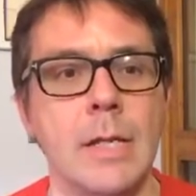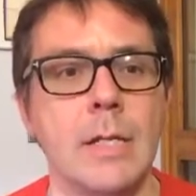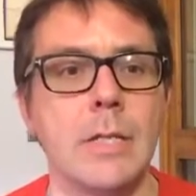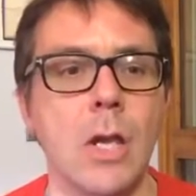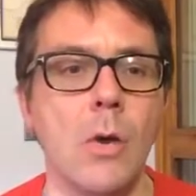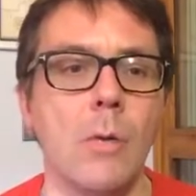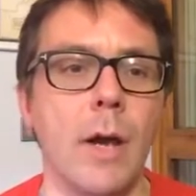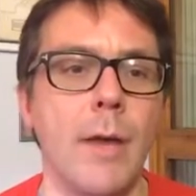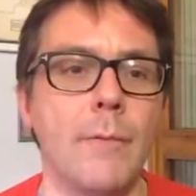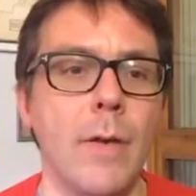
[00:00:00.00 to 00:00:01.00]
So,
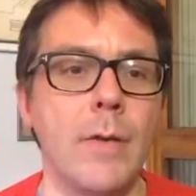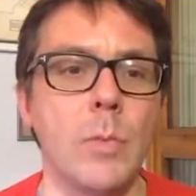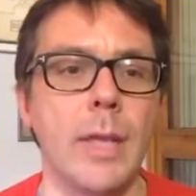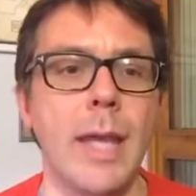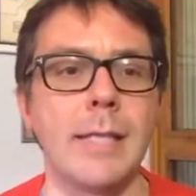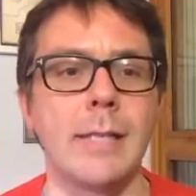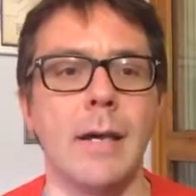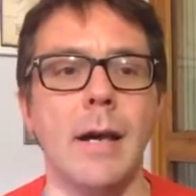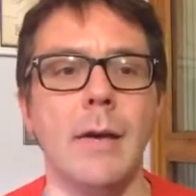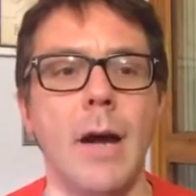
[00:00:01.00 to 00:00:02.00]
Verdwin, yes,
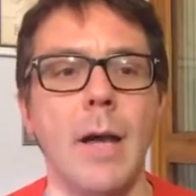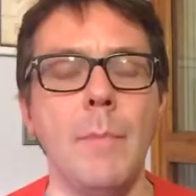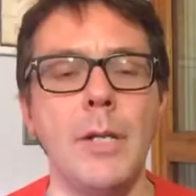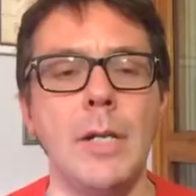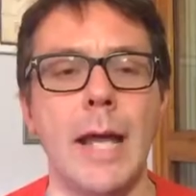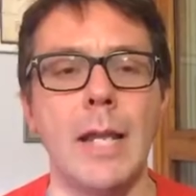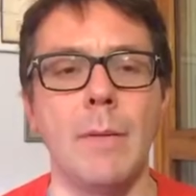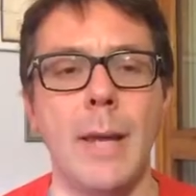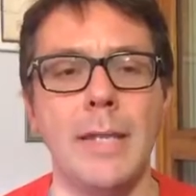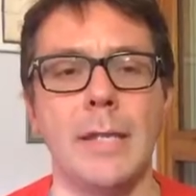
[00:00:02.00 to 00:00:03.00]
I mentioned
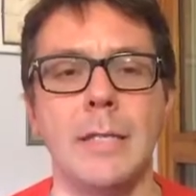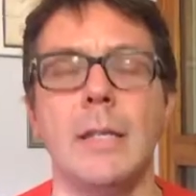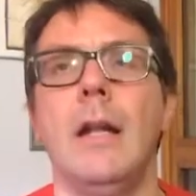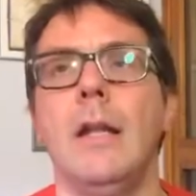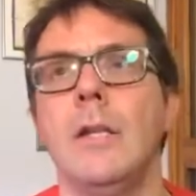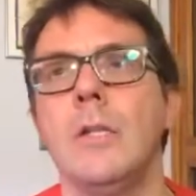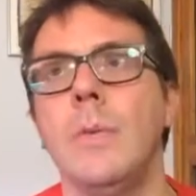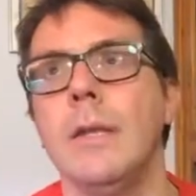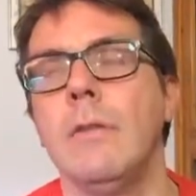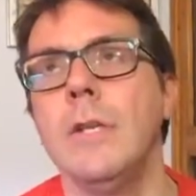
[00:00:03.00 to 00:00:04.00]
animatics in an earlier
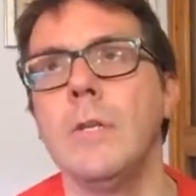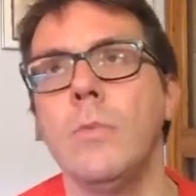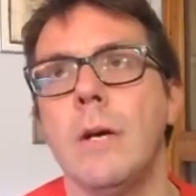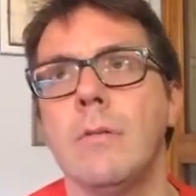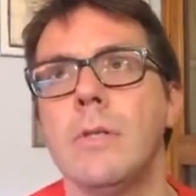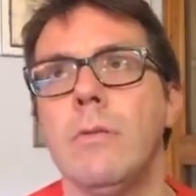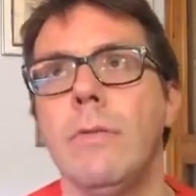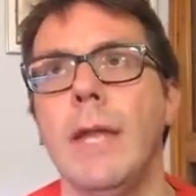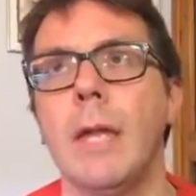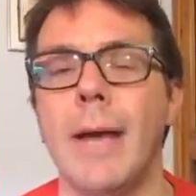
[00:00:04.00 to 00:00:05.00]
tweet. The reason why I was
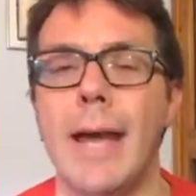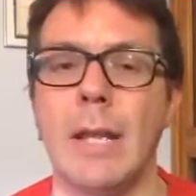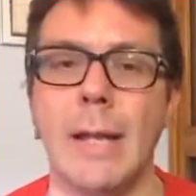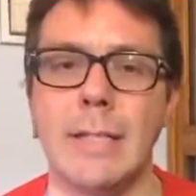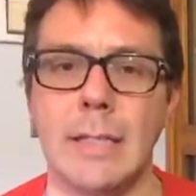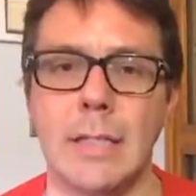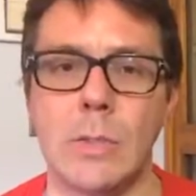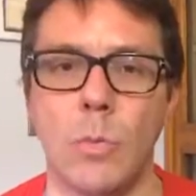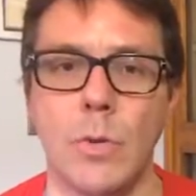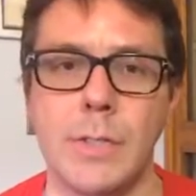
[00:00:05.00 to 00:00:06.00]
thinking about animatics
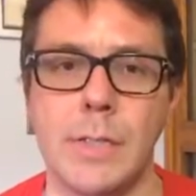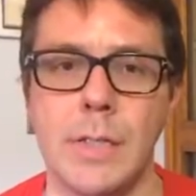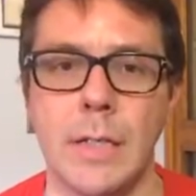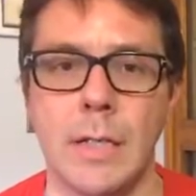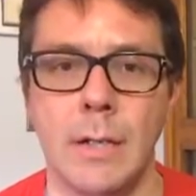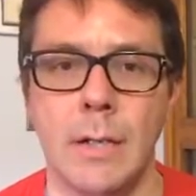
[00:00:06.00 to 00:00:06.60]
was that